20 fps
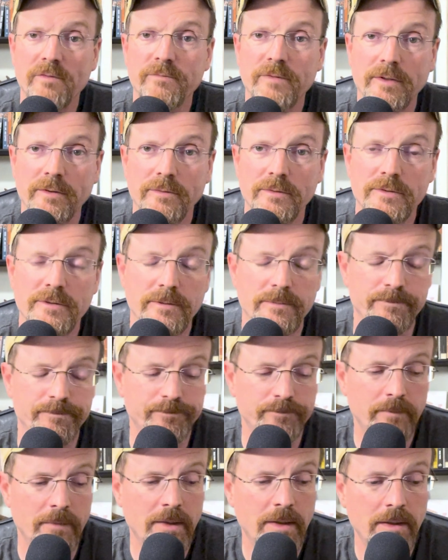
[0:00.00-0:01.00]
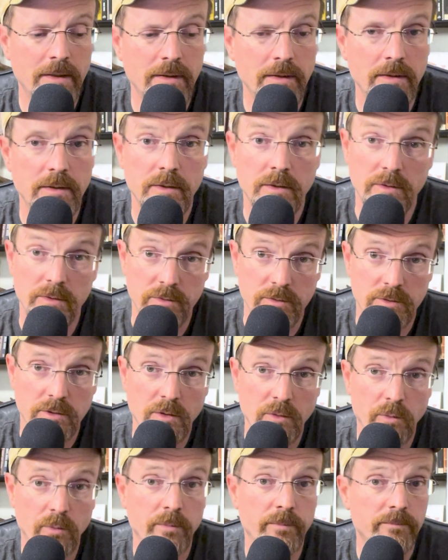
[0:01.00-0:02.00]
Vittles.
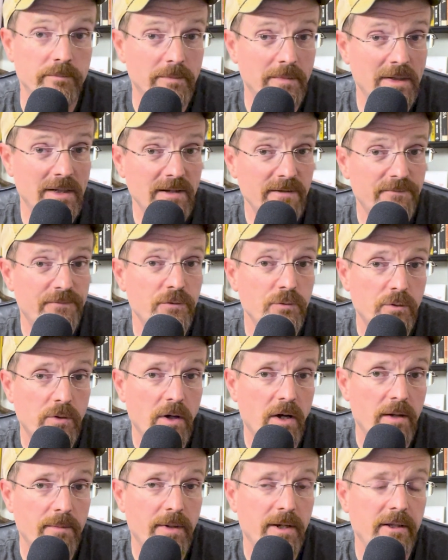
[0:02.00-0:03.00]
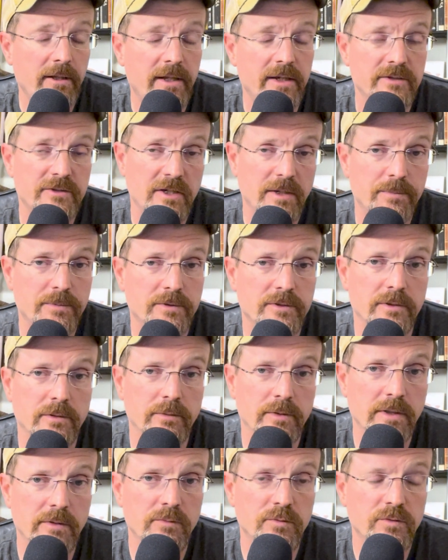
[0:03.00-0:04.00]
So, if you caught my last episode,
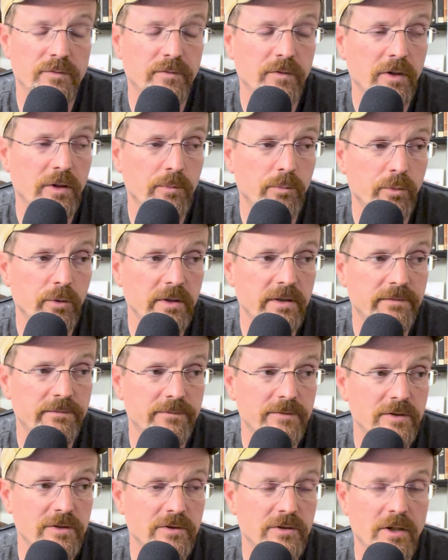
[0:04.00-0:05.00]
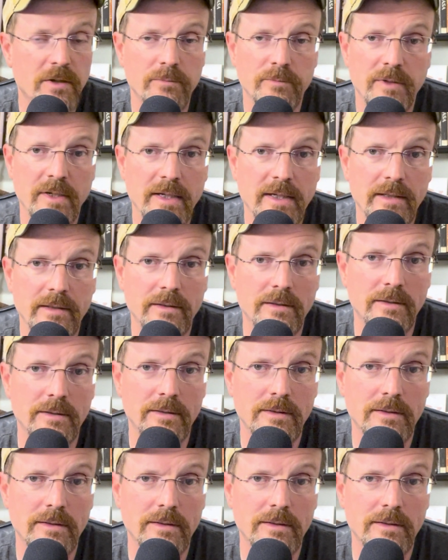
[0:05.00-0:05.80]
and it was a very brief just update,